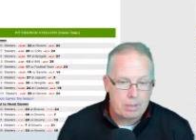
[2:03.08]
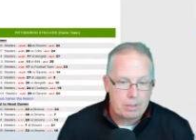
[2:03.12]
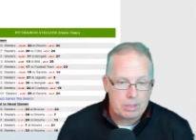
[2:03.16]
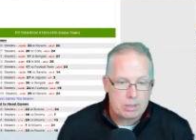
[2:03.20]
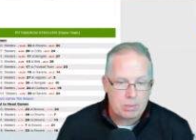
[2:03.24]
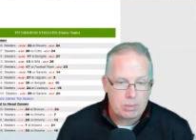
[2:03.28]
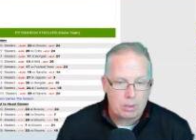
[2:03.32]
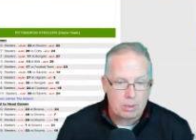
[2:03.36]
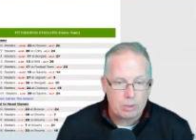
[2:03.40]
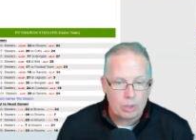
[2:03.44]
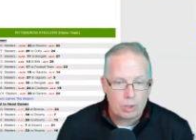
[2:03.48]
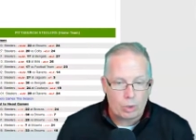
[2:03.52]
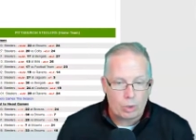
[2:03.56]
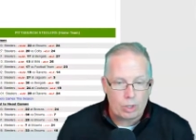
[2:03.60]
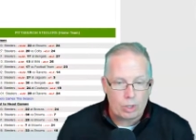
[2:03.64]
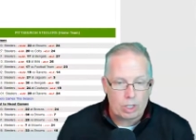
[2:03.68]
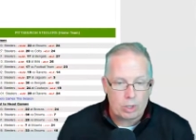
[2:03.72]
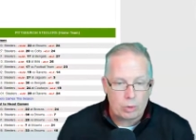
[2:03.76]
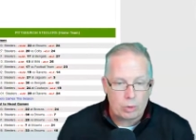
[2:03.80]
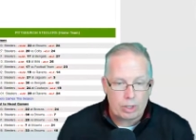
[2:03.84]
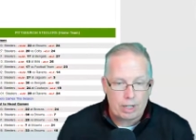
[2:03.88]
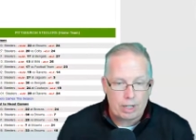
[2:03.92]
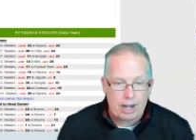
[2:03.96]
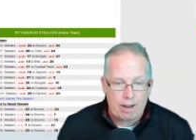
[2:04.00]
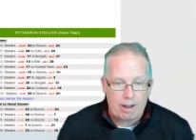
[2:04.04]
Pittsburgh was only a
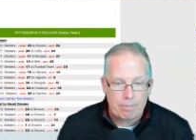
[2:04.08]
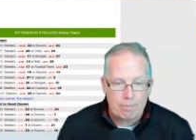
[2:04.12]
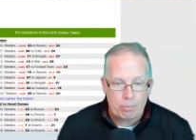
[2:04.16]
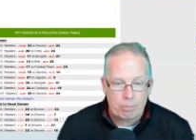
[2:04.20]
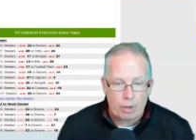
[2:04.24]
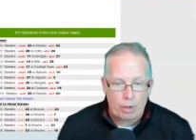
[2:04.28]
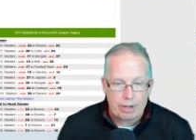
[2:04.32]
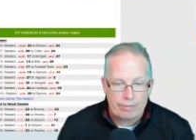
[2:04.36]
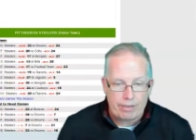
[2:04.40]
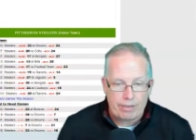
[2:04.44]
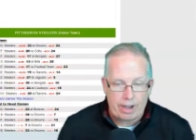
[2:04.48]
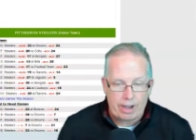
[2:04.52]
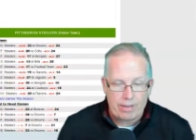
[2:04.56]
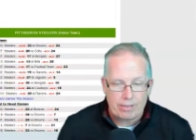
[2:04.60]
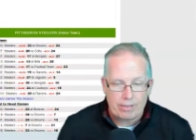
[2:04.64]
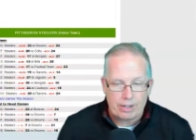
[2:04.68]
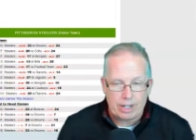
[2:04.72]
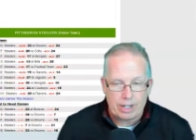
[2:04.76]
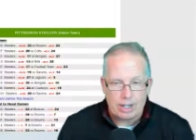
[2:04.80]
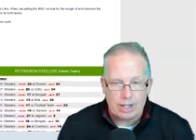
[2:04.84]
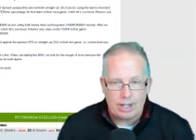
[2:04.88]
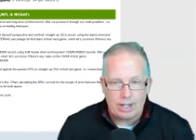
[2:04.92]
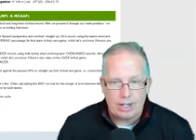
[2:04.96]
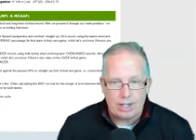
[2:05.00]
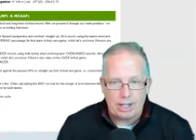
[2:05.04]
three and a half point
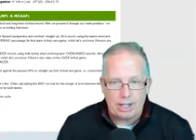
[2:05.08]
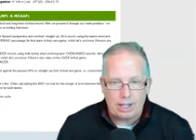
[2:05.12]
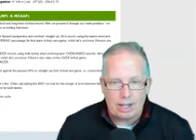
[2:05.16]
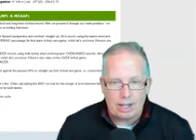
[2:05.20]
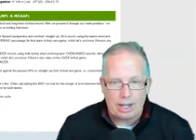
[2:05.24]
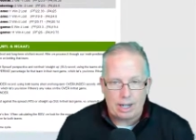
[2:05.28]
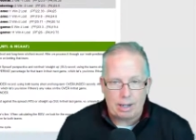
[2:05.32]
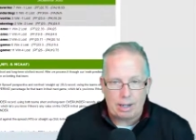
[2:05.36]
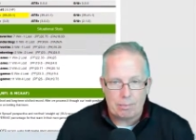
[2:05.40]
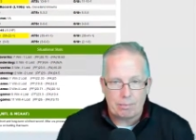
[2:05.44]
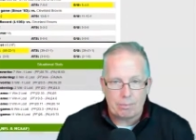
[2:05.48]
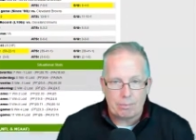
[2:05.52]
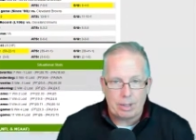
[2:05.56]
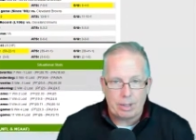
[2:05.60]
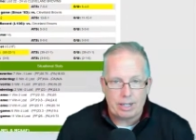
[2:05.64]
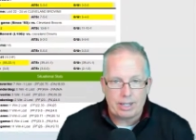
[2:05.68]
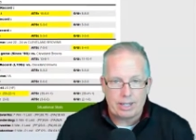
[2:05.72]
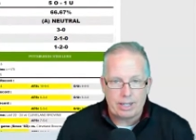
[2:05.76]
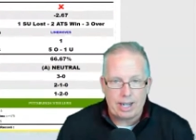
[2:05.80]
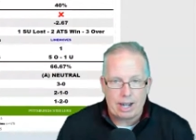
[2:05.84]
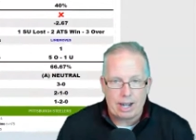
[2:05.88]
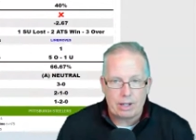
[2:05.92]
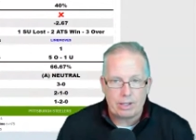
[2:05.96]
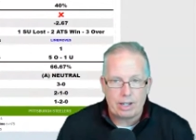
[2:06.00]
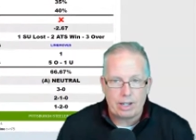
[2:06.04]
favorite, um, but
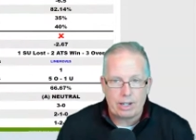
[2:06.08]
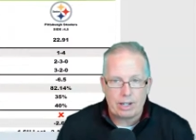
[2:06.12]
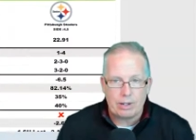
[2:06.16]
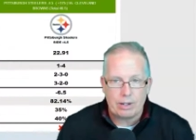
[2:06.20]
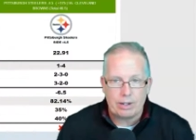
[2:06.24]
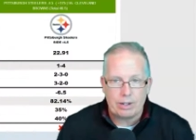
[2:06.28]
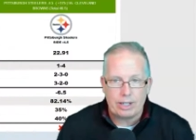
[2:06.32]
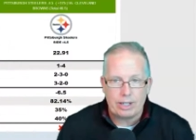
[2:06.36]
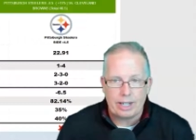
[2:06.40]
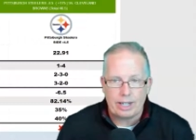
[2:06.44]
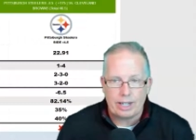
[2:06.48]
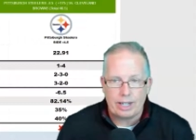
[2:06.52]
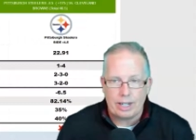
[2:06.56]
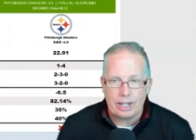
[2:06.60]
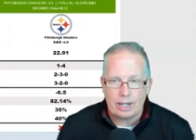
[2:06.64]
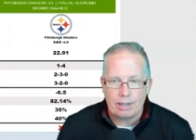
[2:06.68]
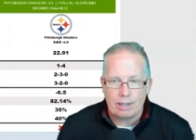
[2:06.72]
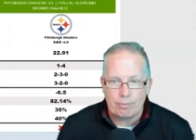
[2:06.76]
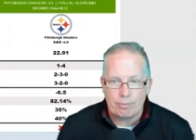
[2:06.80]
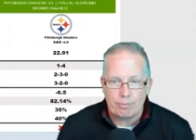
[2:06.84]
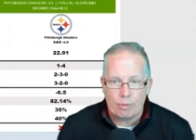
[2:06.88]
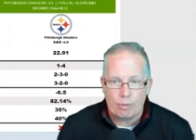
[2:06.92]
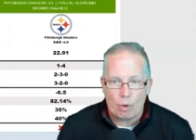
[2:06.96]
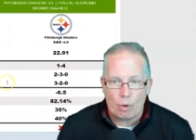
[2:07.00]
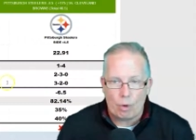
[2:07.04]
now they are a uh,
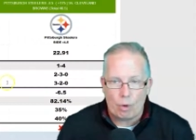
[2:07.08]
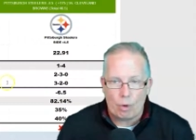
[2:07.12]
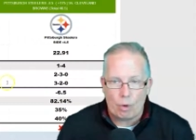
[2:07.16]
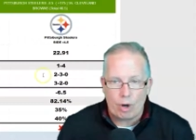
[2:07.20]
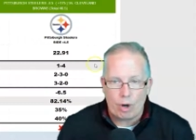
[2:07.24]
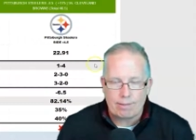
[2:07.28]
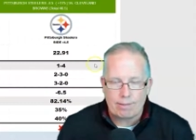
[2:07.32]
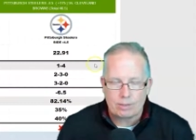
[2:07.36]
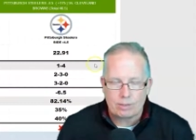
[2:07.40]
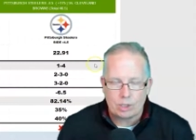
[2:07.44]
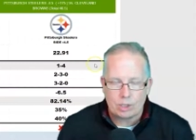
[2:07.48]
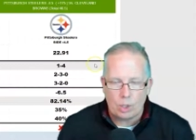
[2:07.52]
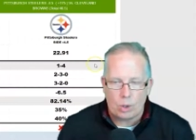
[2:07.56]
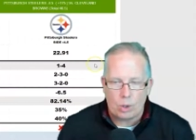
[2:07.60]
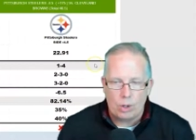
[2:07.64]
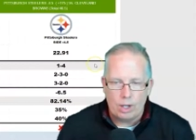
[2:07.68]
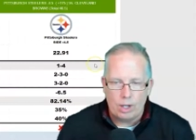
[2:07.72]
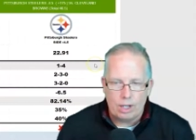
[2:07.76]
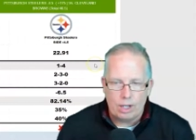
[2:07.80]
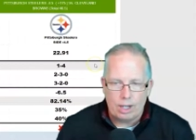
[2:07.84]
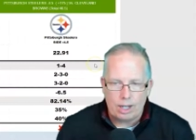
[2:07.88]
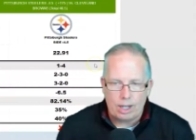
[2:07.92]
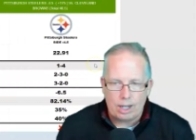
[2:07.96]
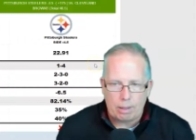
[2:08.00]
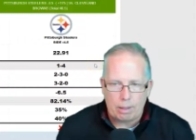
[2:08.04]
four and a half, so
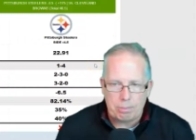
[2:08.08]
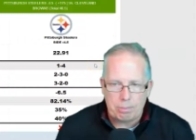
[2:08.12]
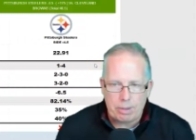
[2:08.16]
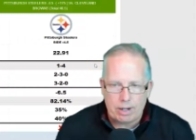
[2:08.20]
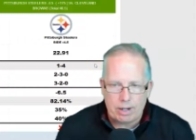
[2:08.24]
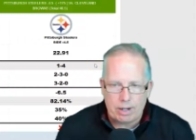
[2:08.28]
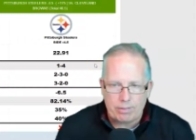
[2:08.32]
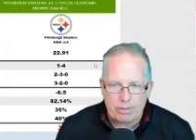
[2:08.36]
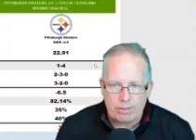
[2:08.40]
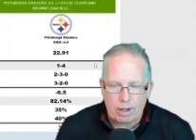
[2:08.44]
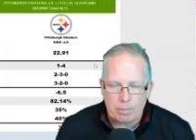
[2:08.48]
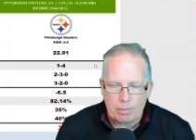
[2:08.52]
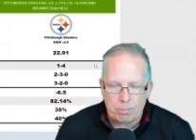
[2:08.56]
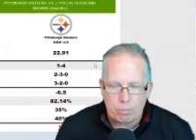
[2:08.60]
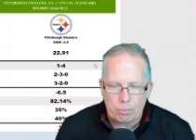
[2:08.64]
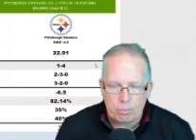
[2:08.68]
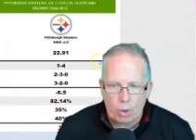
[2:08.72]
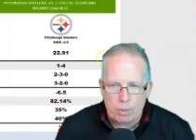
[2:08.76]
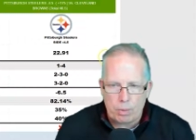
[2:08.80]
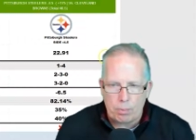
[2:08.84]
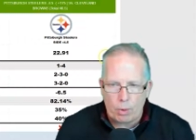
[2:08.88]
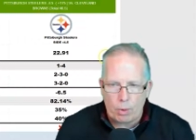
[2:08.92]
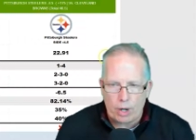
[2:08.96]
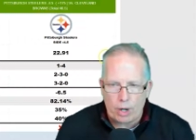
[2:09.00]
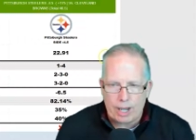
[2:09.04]
a bit of a
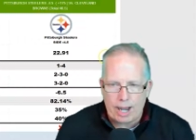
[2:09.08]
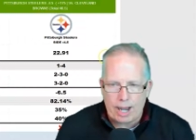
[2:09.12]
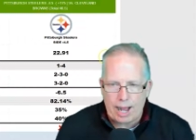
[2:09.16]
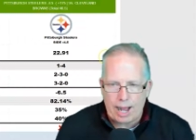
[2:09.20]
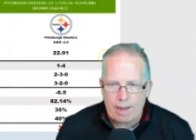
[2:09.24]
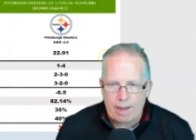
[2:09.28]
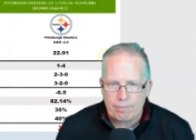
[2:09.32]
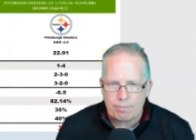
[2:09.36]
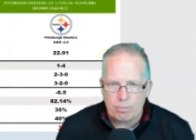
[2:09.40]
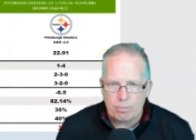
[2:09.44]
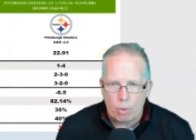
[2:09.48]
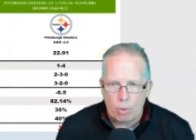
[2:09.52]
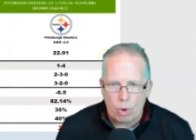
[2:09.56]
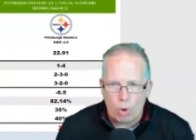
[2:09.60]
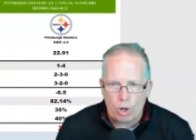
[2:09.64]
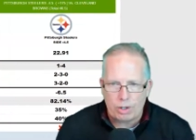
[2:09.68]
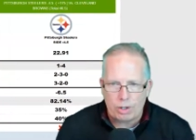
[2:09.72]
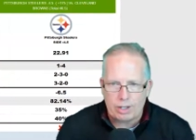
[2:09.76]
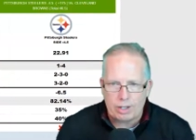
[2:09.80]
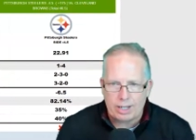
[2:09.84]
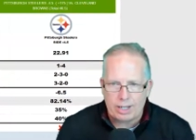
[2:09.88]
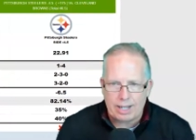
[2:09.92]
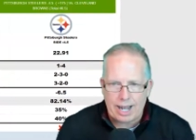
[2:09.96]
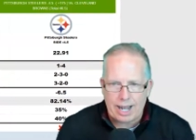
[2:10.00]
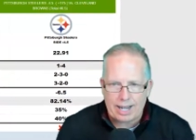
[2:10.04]
one point and a half more
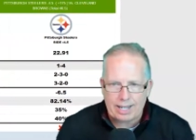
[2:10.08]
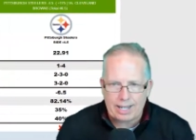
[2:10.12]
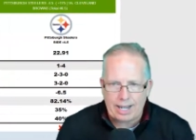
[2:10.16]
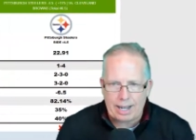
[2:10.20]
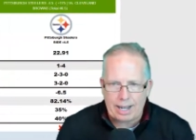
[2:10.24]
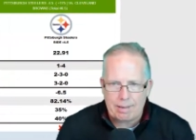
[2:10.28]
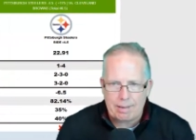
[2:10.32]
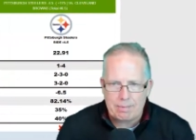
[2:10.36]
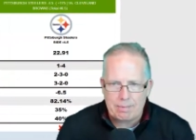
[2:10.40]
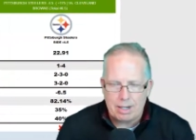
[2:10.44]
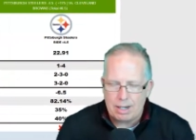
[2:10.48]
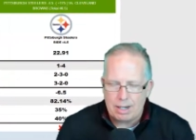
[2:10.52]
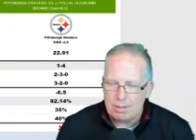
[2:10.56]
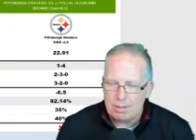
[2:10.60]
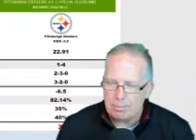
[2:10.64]
than that game.